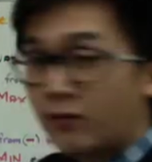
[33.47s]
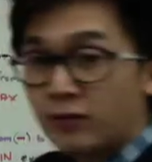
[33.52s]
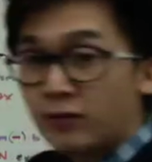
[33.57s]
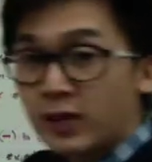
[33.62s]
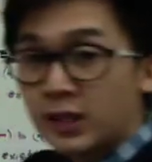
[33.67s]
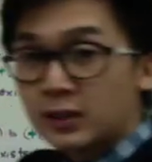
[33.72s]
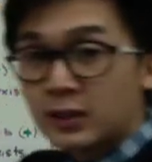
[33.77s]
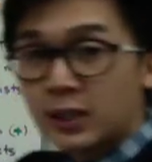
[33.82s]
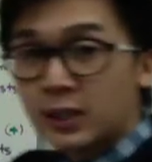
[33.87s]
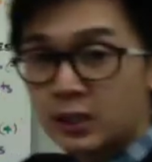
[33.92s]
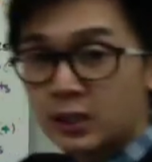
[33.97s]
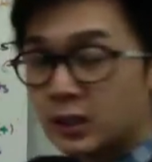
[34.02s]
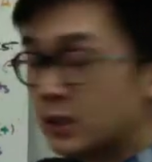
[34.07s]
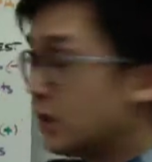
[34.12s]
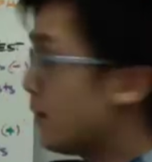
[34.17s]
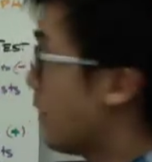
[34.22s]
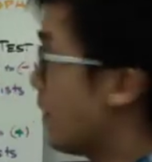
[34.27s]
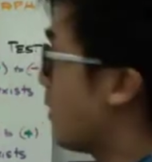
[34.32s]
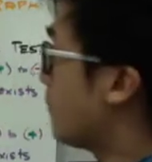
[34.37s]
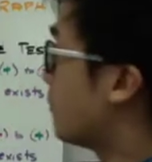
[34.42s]
right
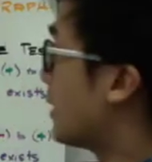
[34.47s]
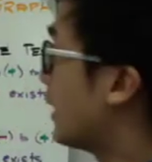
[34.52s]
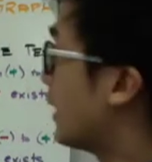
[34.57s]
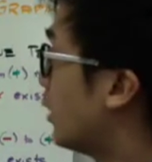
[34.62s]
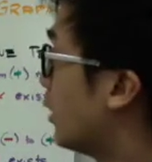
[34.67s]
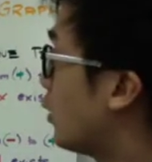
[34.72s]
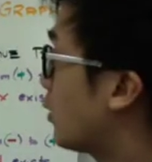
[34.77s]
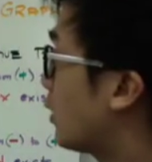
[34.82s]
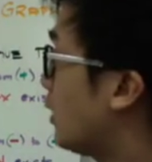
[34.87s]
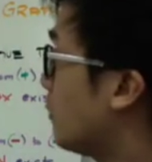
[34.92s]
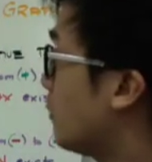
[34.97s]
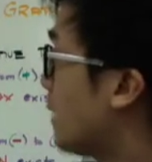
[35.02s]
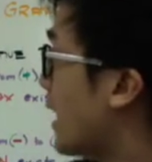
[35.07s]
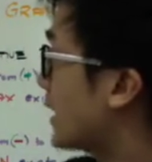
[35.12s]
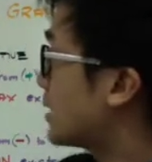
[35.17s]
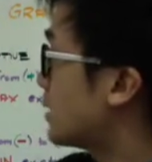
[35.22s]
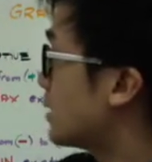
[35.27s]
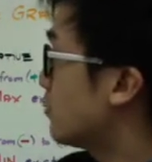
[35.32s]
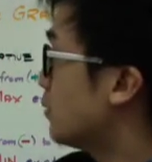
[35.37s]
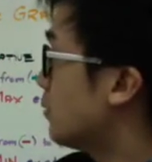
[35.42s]
here, my local
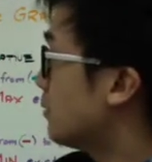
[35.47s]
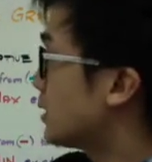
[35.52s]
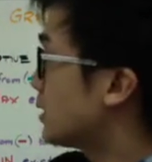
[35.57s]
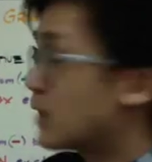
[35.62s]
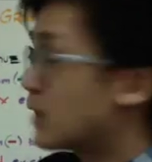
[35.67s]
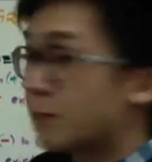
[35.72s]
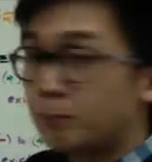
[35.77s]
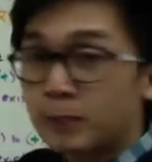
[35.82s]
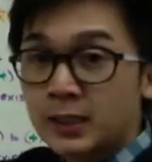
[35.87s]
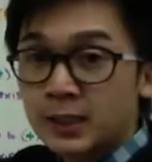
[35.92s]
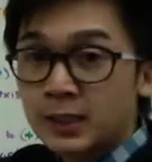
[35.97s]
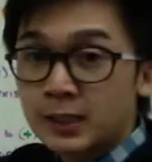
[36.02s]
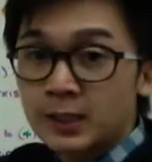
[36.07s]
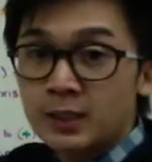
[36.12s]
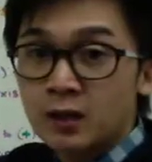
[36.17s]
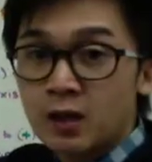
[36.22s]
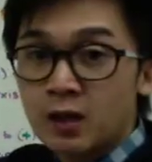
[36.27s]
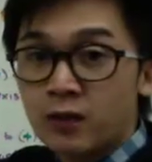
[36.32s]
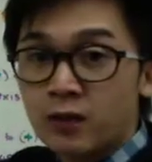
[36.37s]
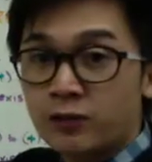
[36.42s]
maximum is the
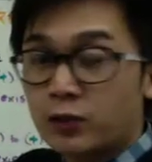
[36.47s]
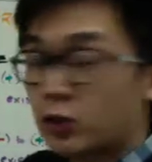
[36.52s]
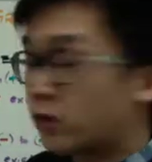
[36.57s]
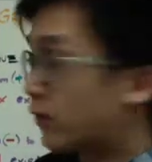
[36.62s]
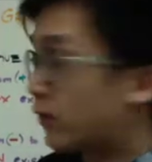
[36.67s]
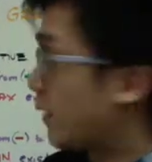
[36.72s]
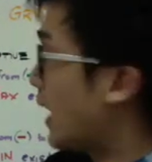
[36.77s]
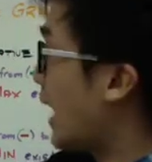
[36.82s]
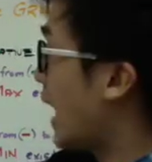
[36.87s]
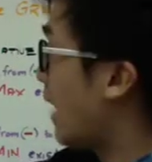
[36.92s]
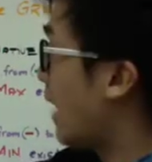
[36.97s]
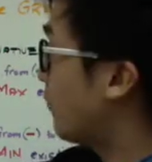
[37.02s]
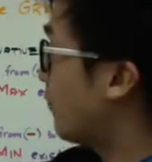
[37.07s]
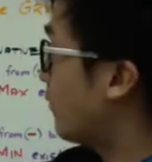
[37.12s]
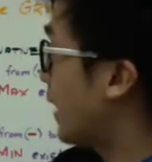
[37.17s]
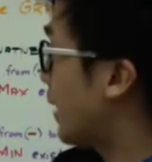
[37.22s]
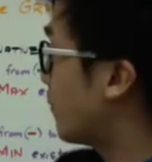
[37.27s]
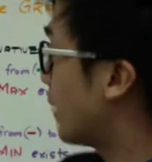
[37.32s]
peak of your graph,